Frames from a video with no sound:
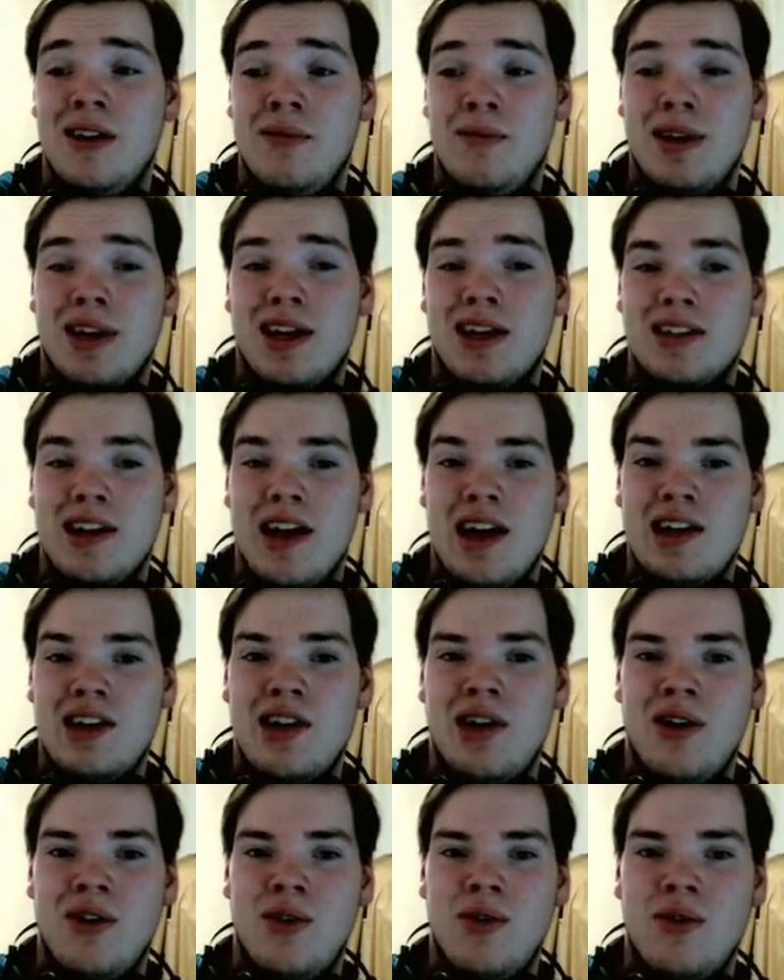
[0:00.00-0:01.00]
because I
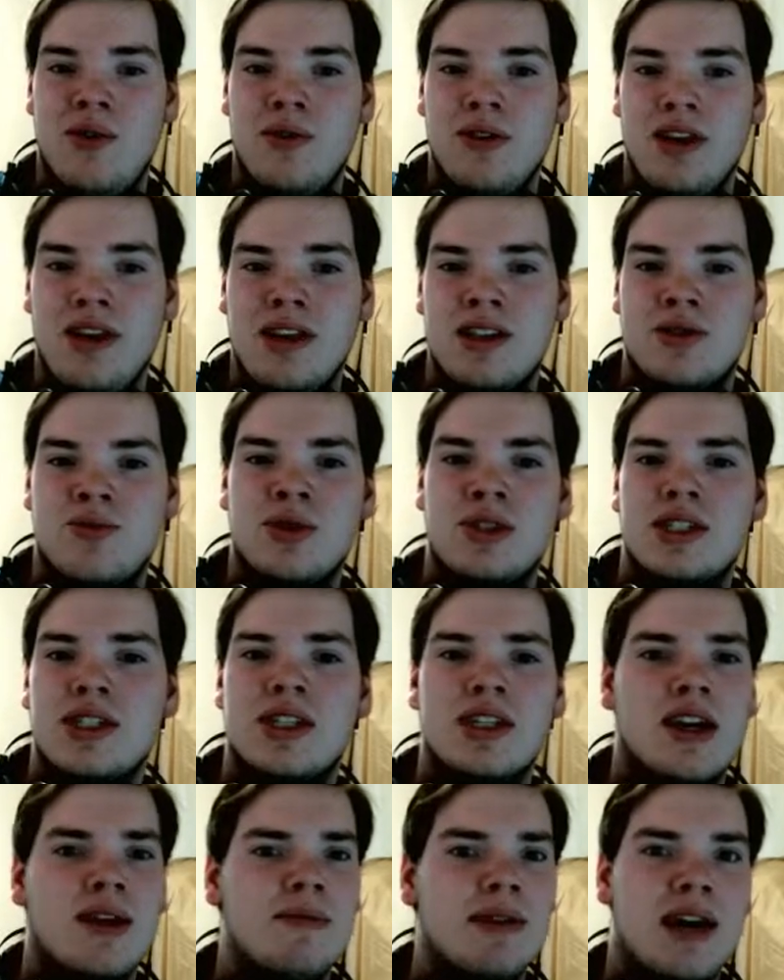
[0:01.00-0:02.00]
know it's what's going
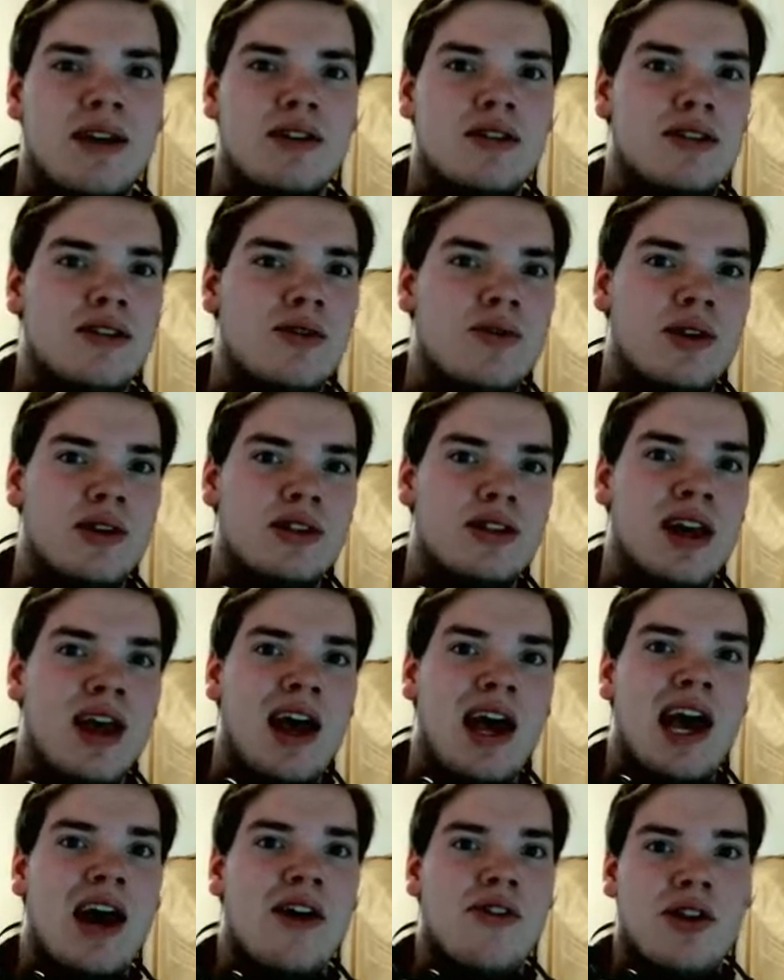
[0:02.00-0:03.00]
to come down to is
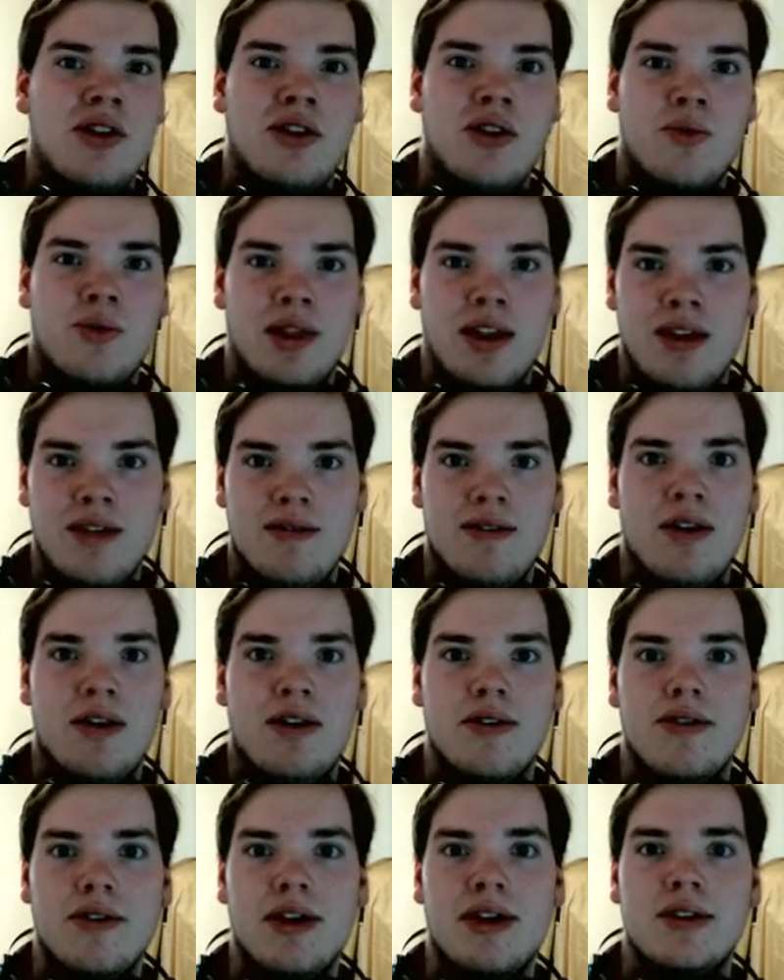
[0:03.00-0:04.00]
how they look when they evolve.